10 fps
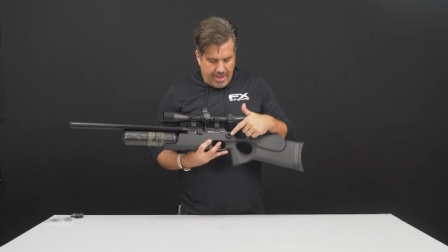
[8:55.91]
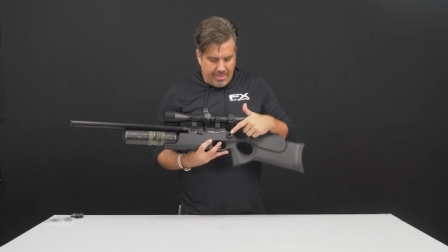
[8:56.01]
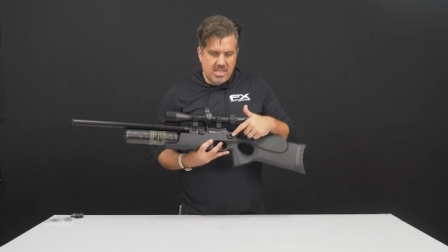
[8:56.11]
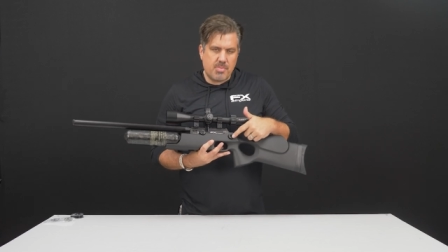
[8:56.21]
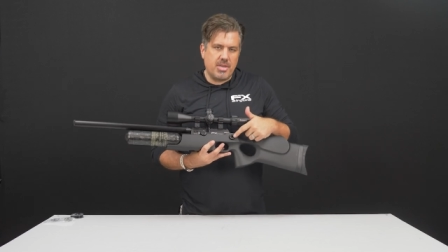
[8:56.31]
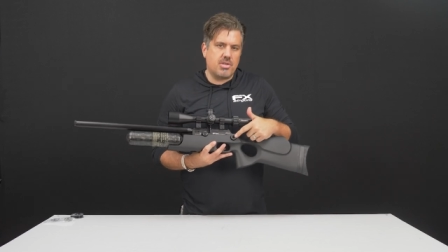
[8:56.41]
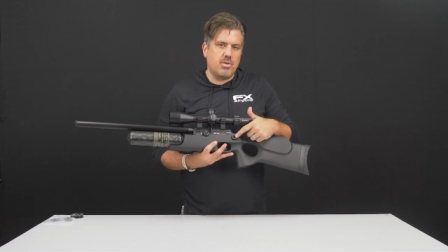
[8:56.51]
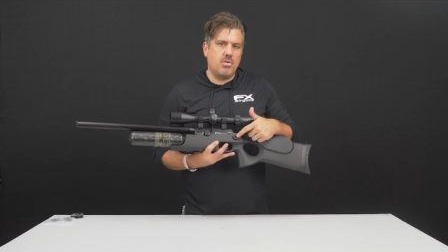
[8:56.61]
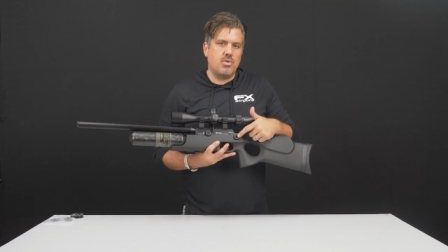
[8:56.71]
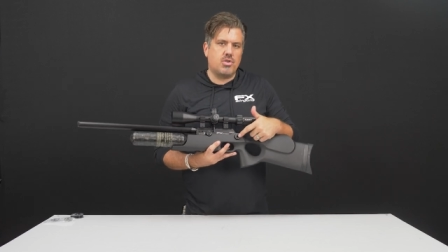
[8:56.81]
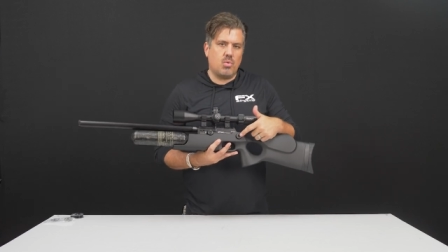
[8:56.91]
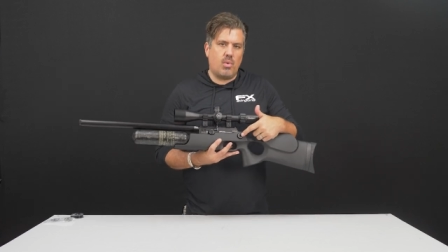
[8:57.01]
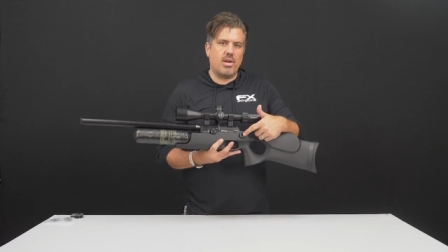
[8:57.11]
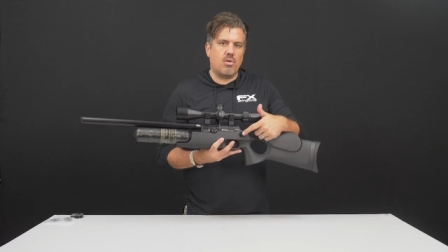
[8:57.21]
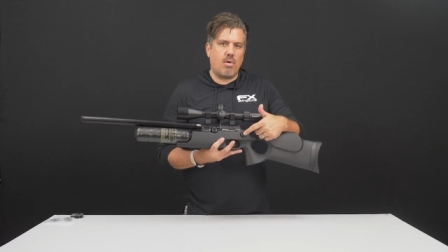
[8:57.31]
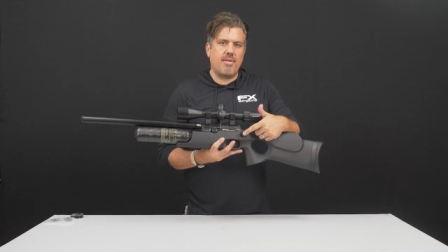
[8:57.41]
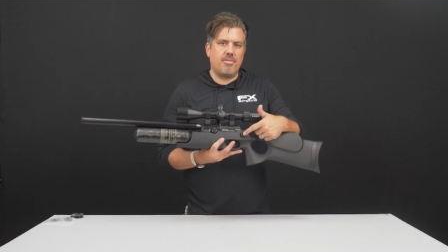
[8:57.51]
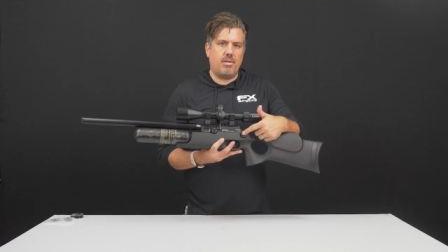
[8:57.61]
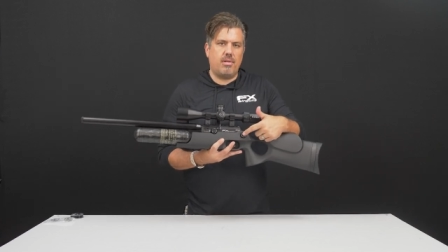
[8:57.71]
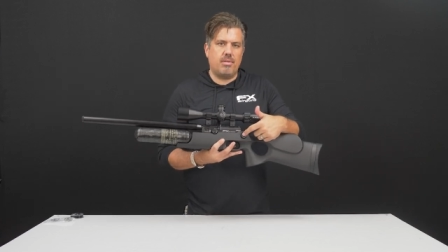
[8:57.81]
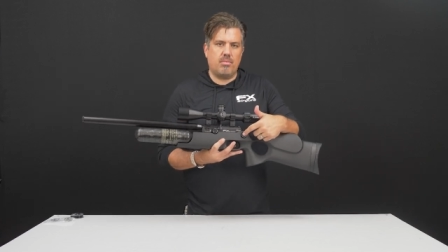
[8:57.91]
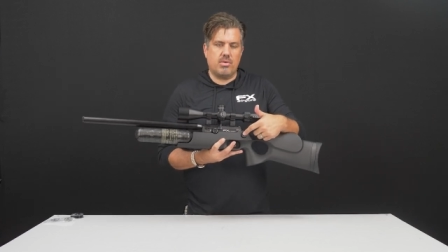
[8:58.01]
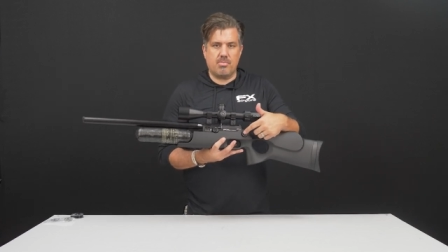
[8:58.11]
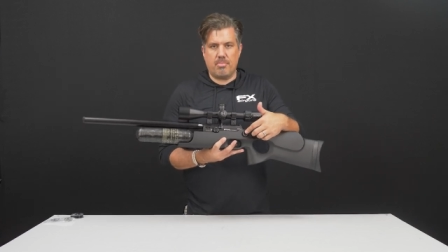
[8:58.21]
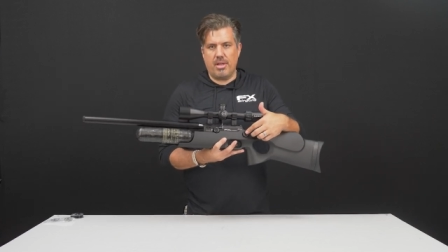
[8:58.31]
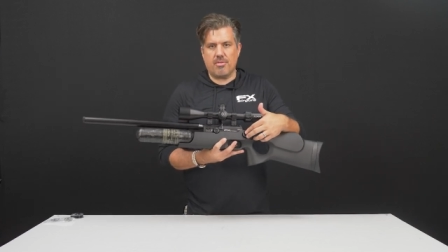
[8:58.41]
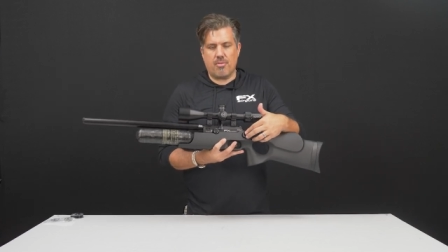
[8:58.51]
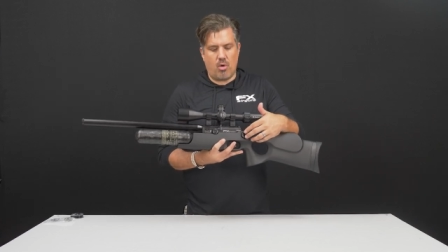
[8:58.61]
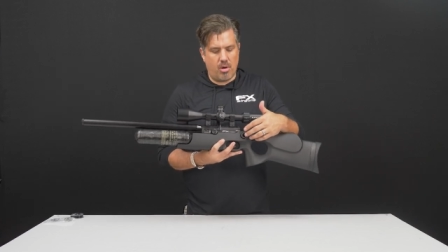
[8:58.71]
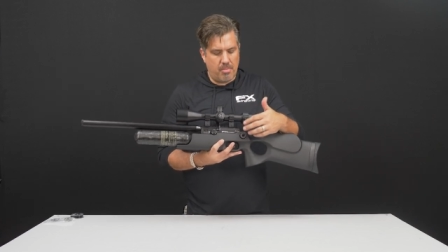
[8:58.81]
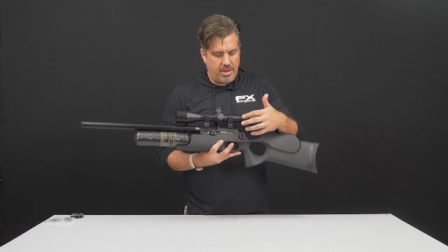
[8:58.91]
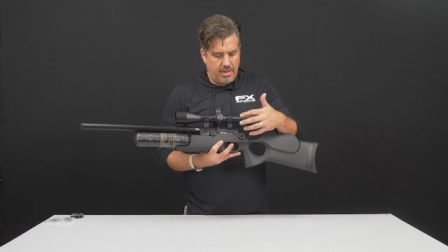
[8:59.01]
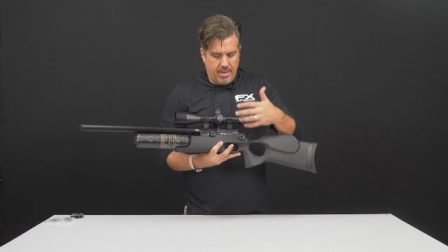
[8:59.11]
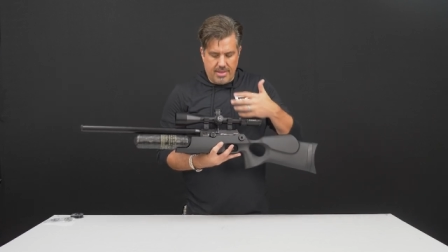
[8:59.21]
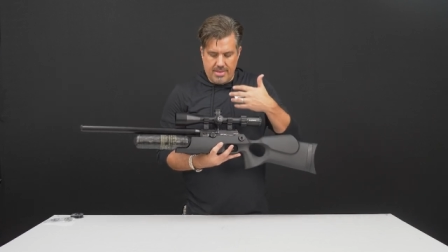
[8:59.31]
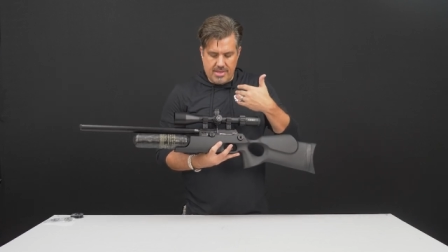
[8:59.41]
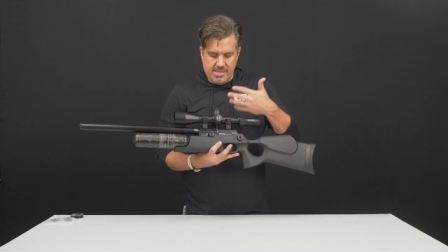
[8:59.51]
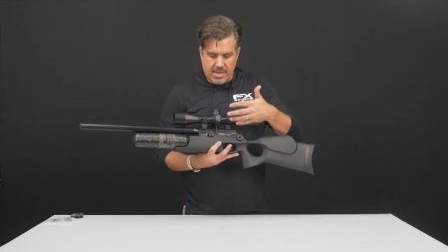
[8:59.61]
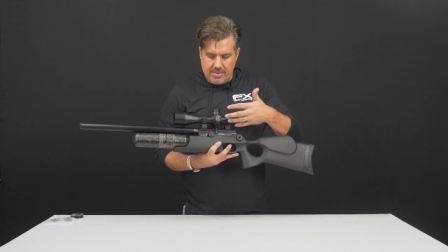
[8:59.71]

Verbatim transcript: Now that's been tuned to what your rifle was built for, but this